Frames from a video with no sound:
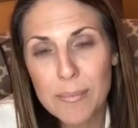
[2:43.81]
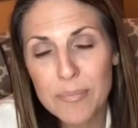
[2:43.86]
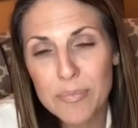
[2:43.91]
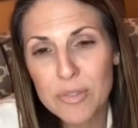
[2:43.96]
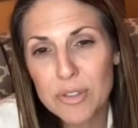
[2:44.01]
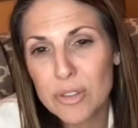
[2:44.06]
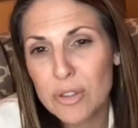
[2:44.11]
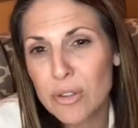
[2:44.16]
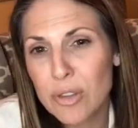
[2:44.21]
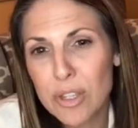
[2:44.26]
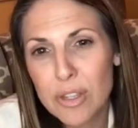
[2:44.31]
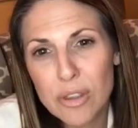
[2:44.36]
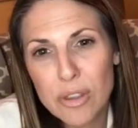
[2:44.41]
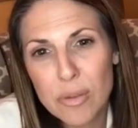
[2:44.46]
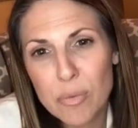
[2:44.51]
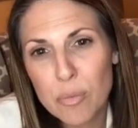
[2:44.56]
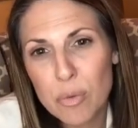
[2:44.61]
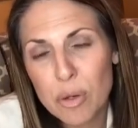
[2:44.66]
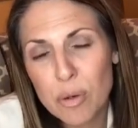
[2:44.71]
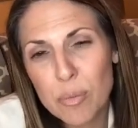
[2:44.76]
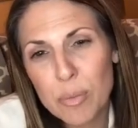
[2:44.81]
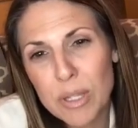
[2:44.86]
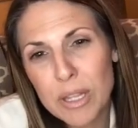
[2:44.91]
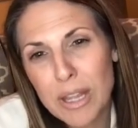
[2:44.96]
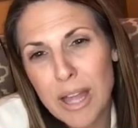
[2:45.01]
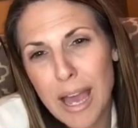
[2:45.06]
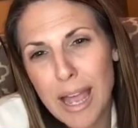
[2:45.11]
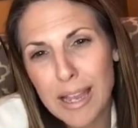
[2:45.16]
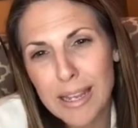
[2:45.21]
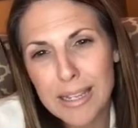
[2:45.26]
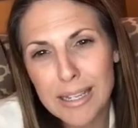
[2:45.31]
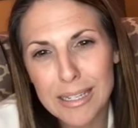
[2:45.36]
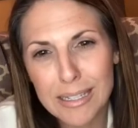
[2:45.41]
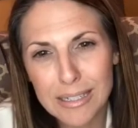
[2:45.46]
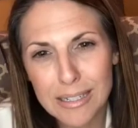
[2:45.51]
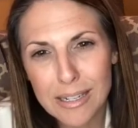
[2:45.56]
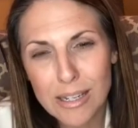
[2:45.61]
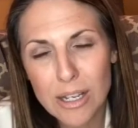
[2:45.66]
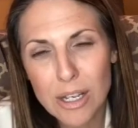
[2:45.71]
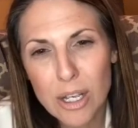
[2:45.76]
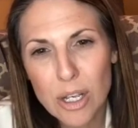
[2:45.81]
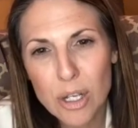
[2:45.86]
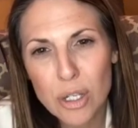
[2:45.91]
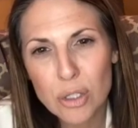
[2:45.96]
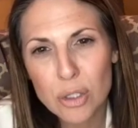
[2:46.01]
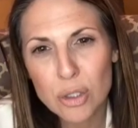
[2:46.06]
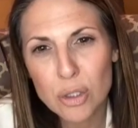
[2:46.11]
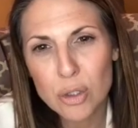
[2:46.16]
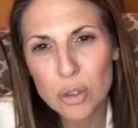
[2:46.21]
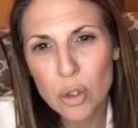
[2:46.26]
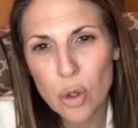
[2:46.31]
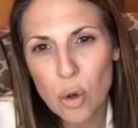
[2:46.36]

So then we'll be lacking so